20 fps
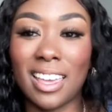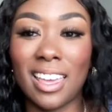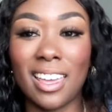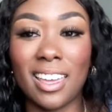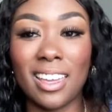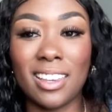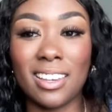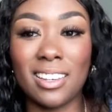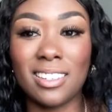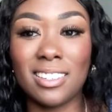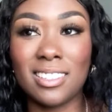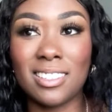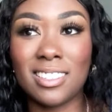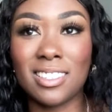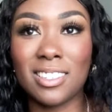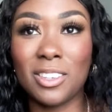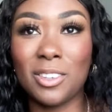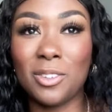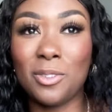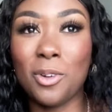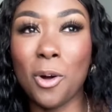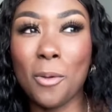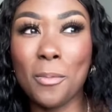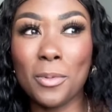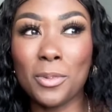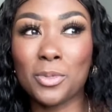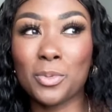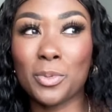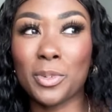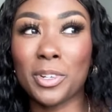and you
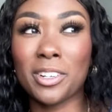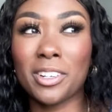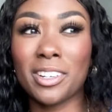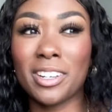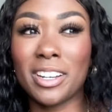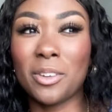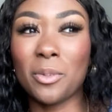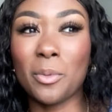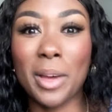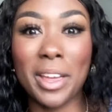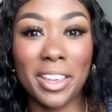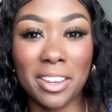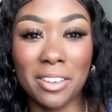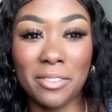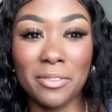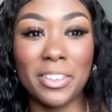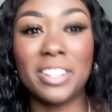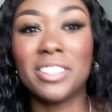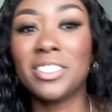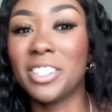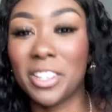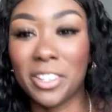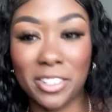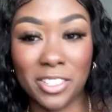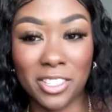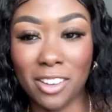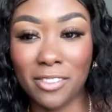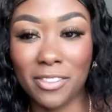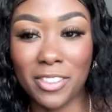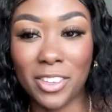almost were in a way convincing
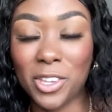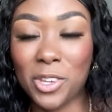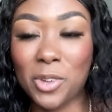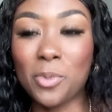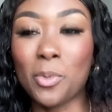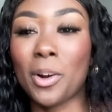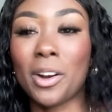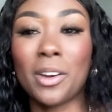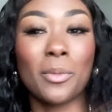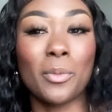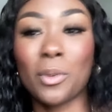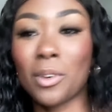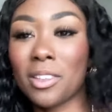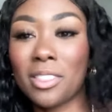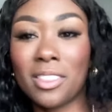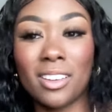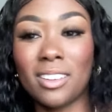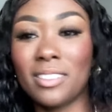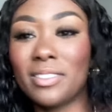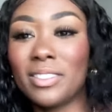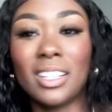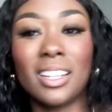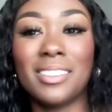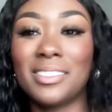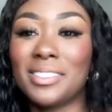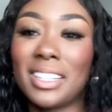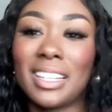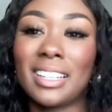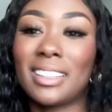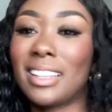yourself that you weren't worthy of a love
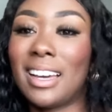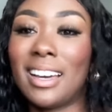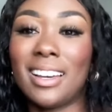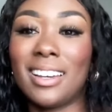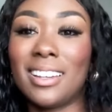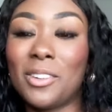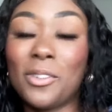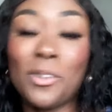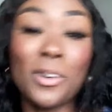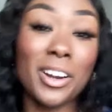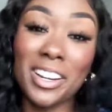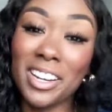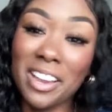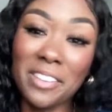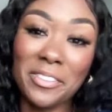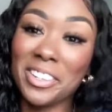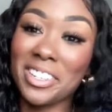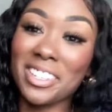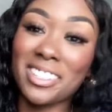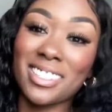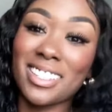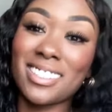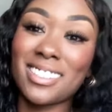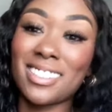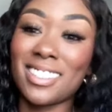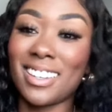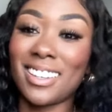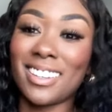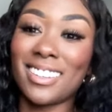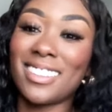like that, or it never
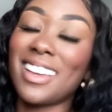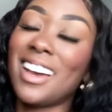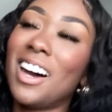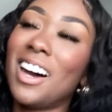existed.